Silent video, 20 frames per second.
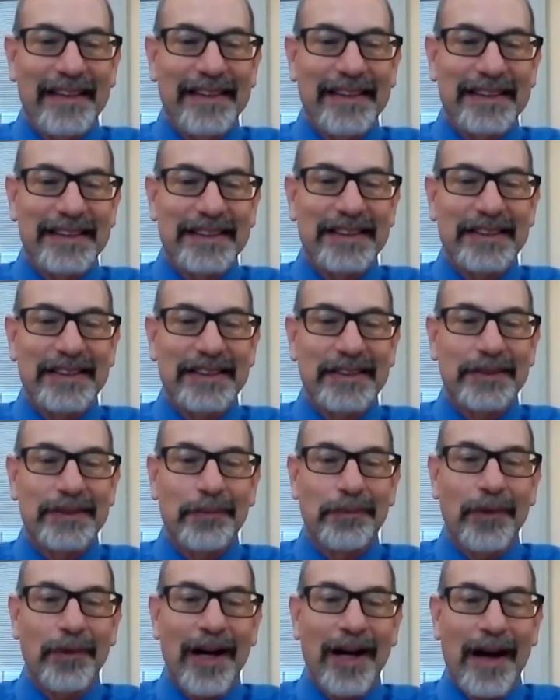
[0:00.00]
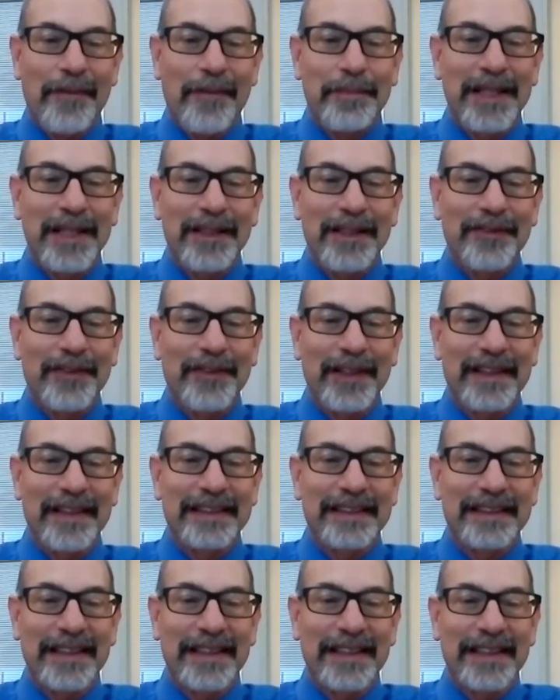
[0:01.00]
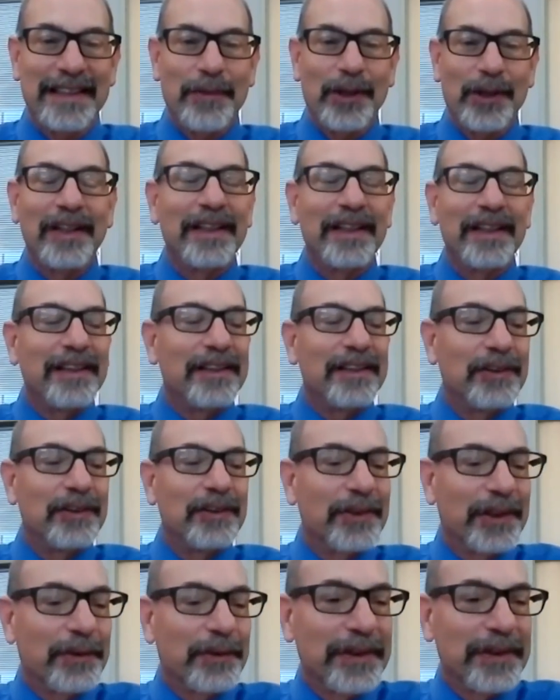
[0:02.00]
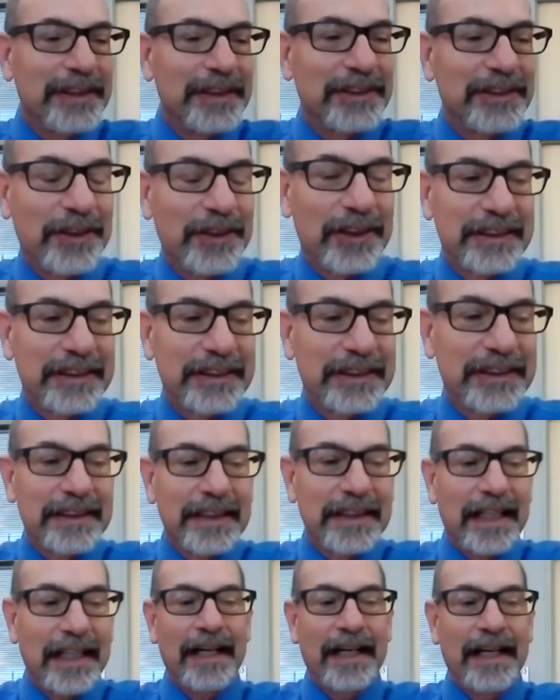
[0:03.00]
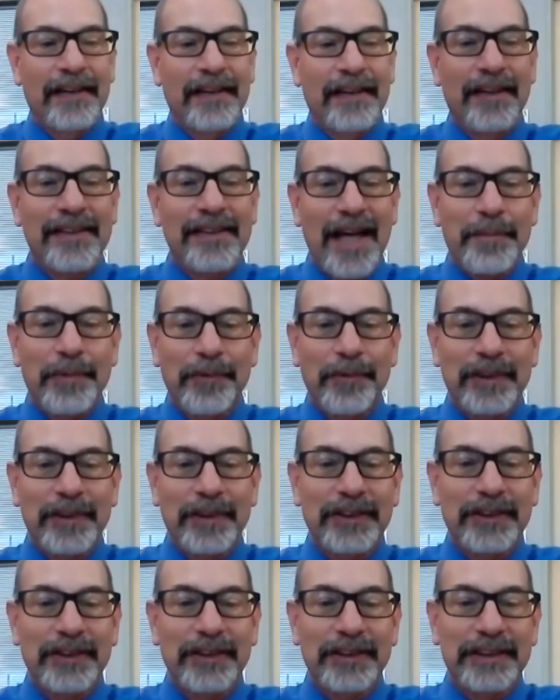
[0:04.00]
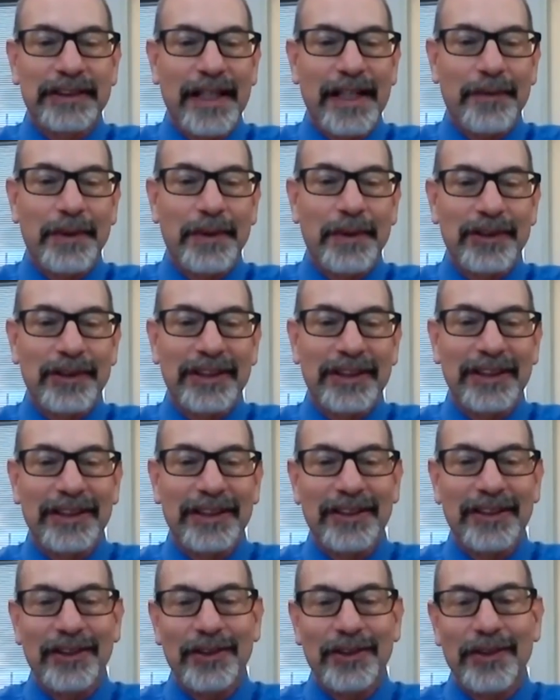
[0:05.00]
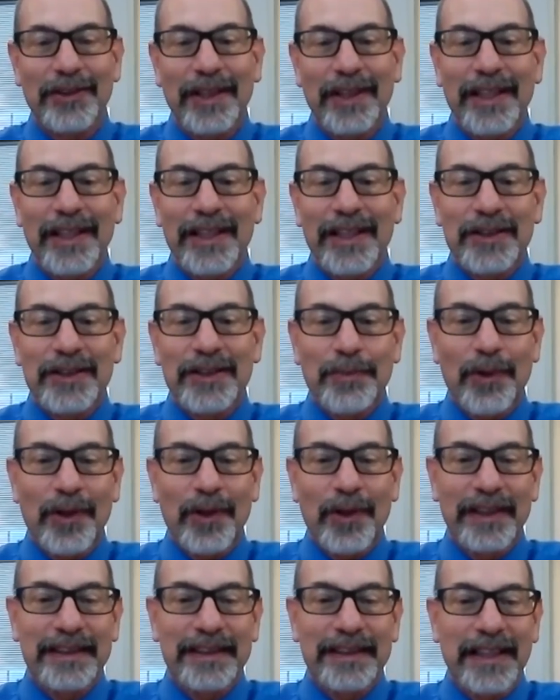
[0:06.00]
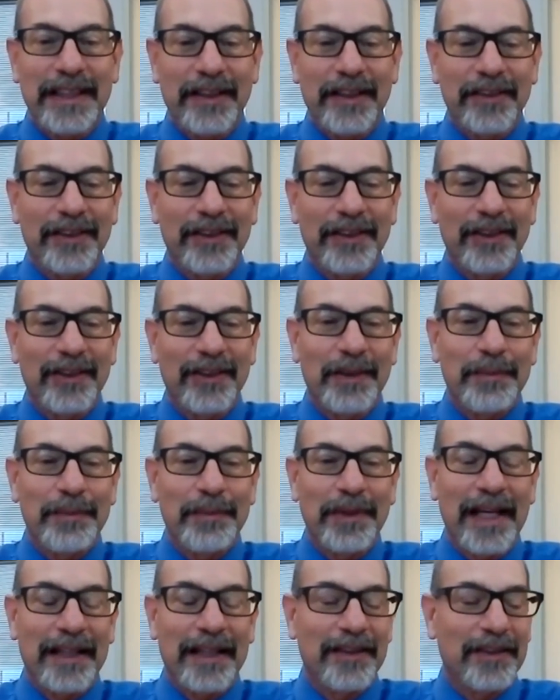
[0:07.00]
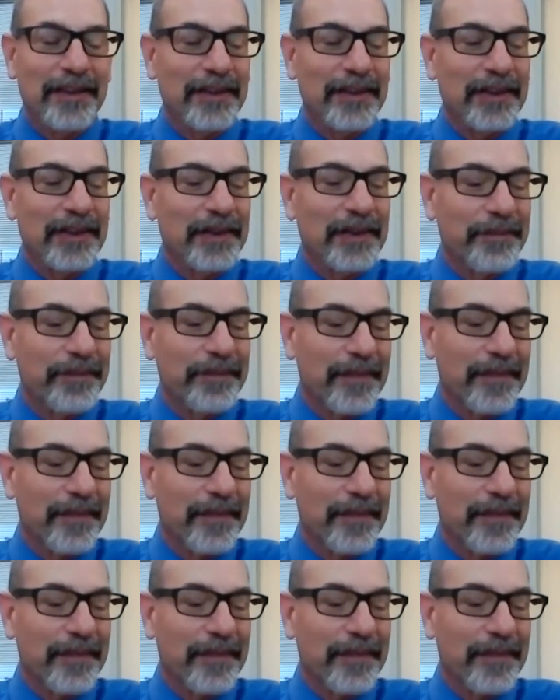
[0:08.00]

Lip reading: This is where I've been for the summer doing research. The type of research that we mostly do is more on the cellular and molecular